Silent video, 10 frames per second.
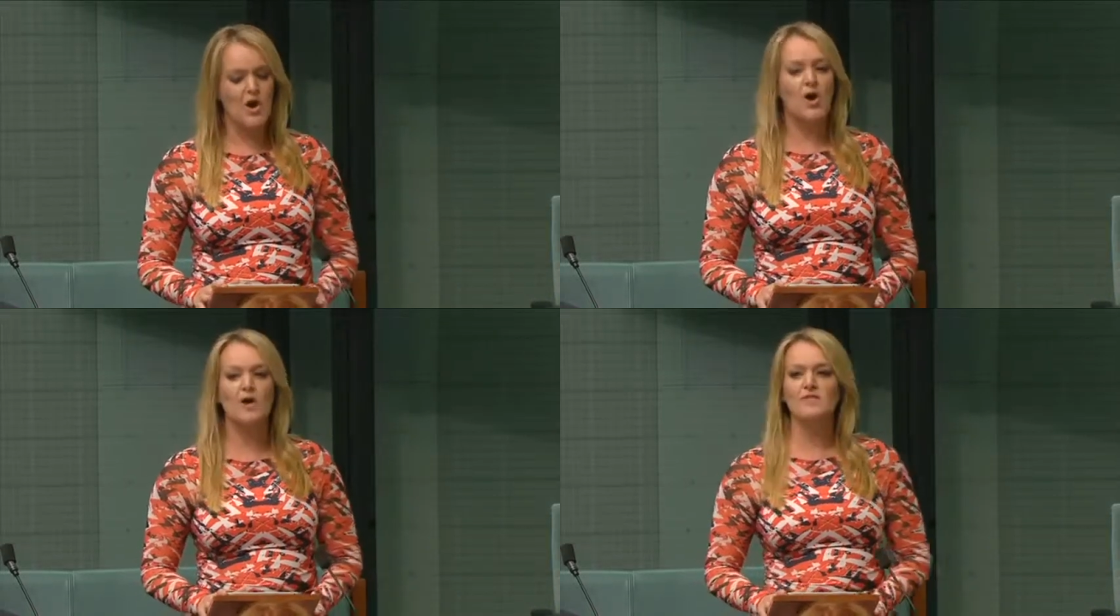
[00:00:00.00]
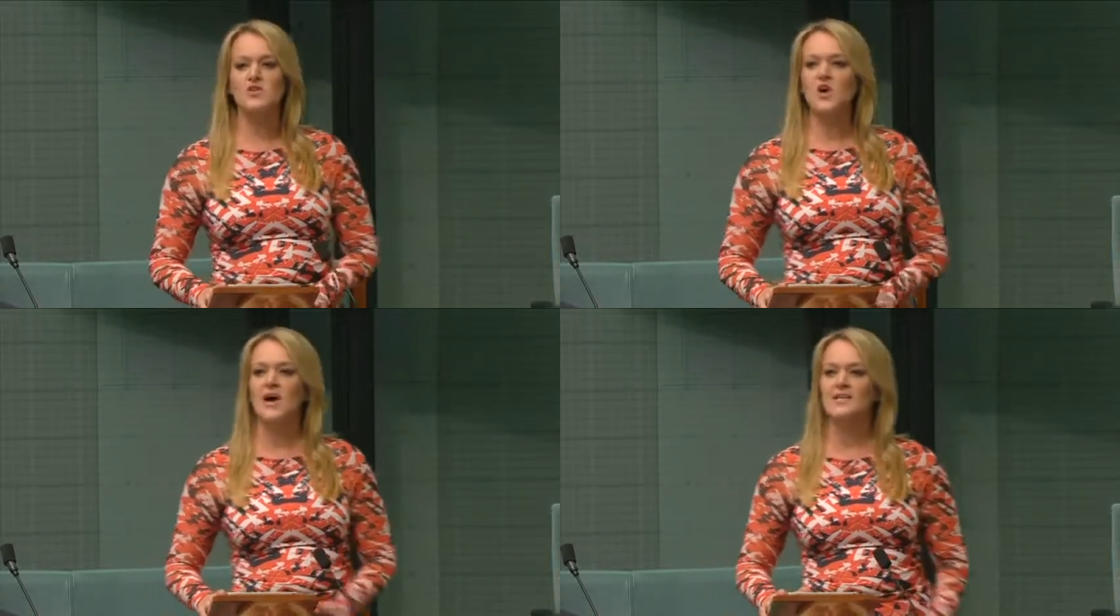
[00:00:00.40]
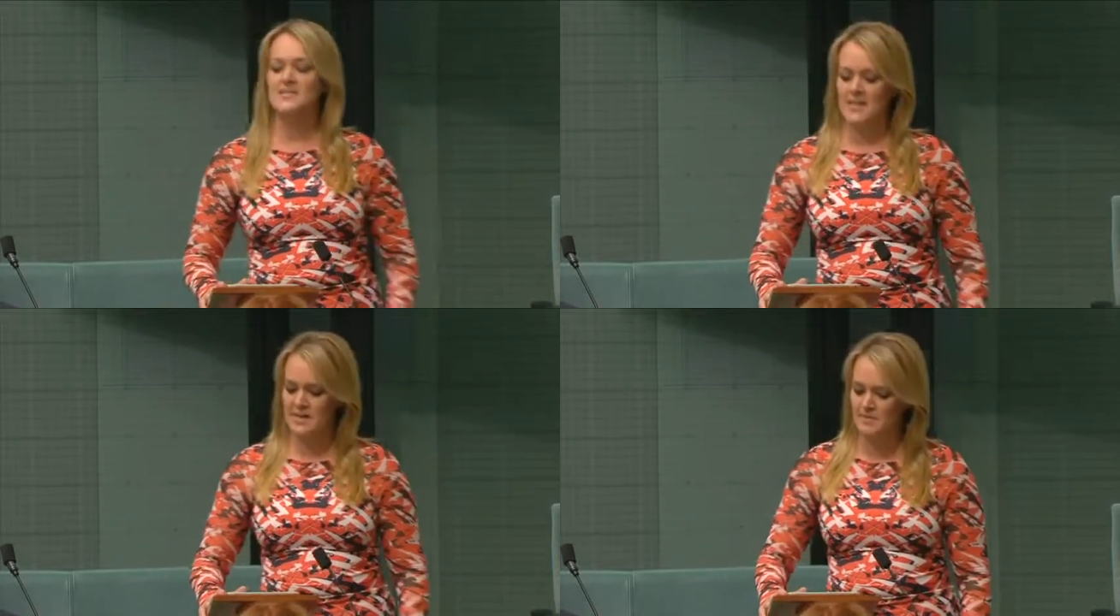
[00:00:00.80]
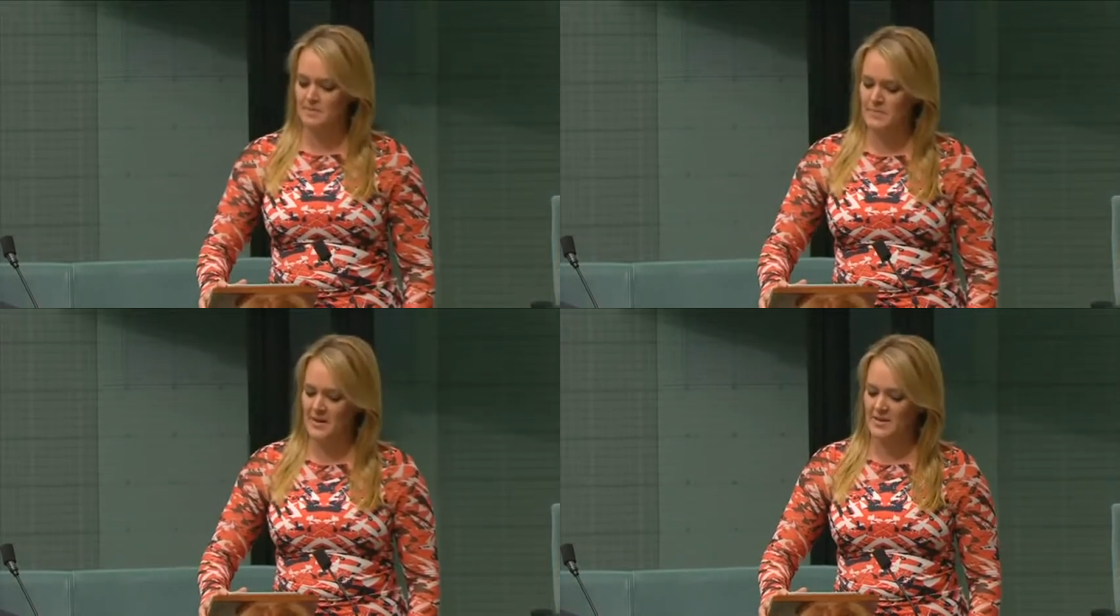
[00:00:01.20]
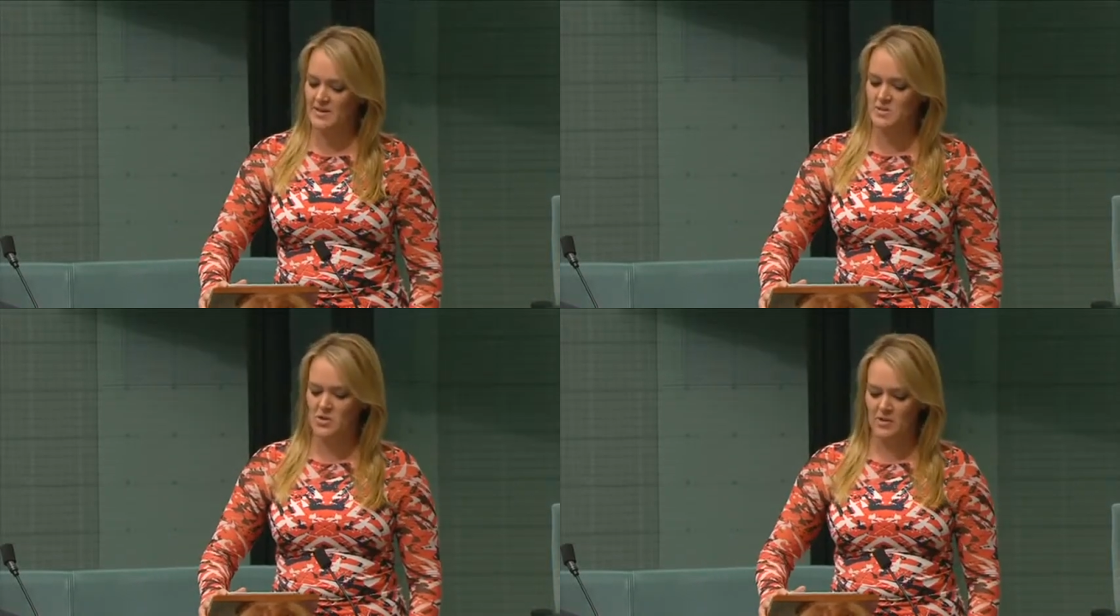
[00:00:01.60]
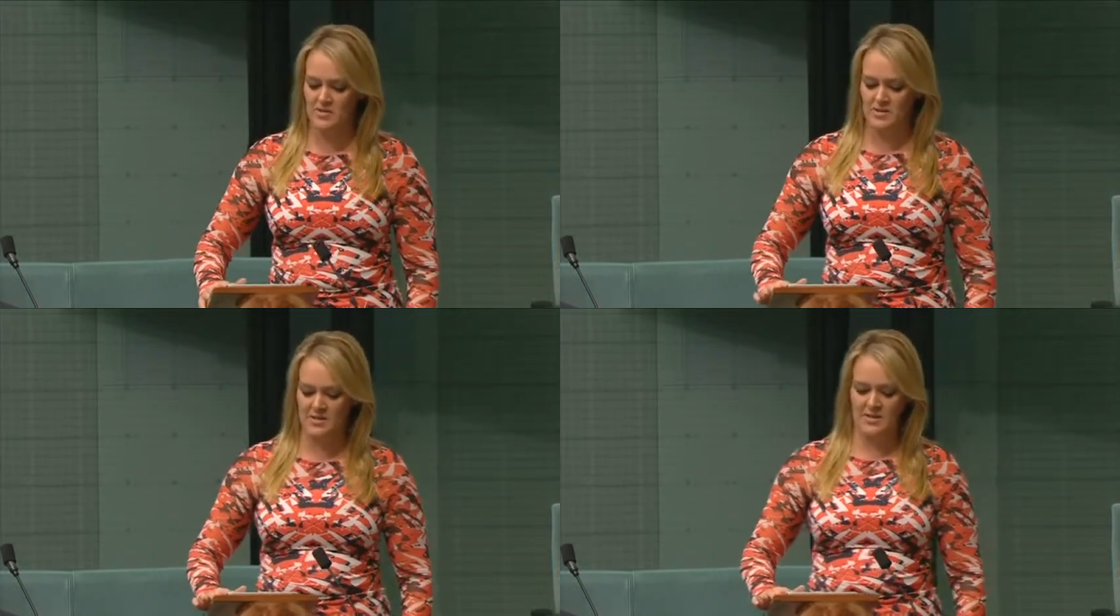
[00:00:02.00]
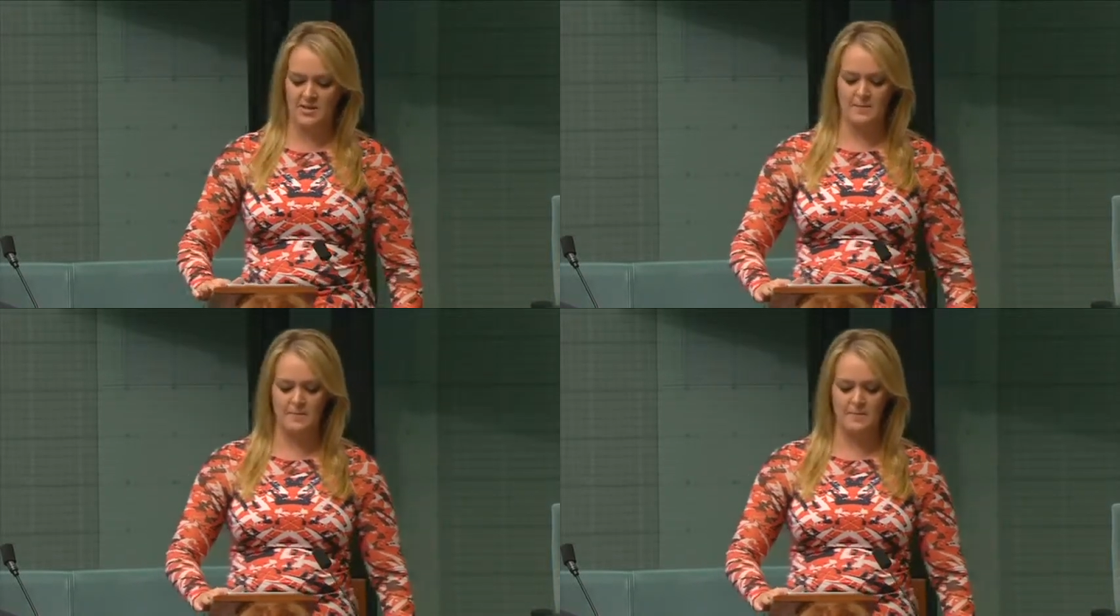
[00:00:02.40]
over $19 billion a year.